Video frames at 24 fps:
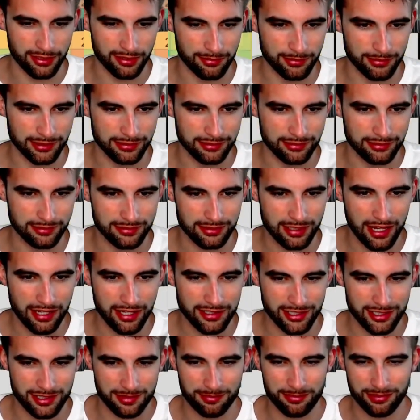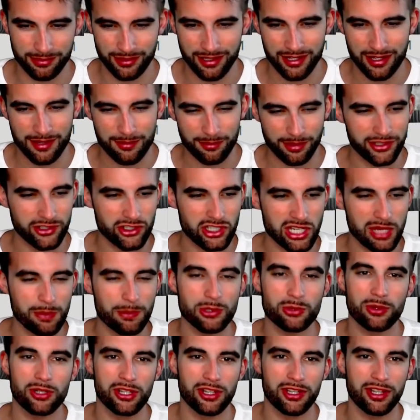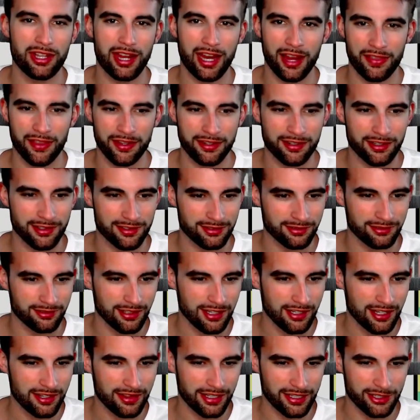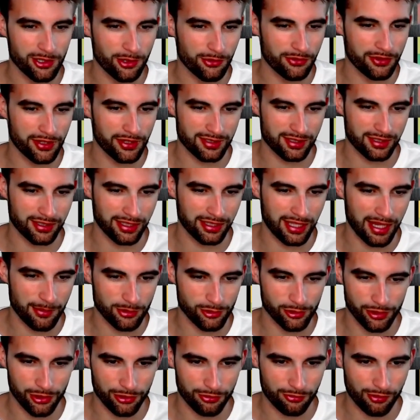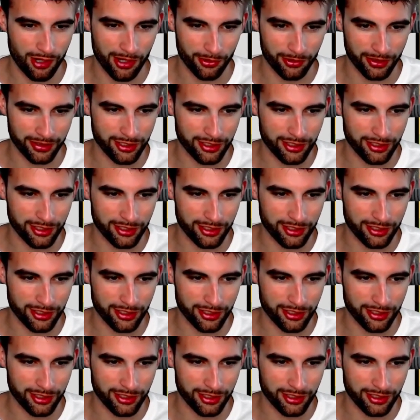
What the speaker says: I mean, just play the cheapest one you can that you don't think is going to get absolutely throttled.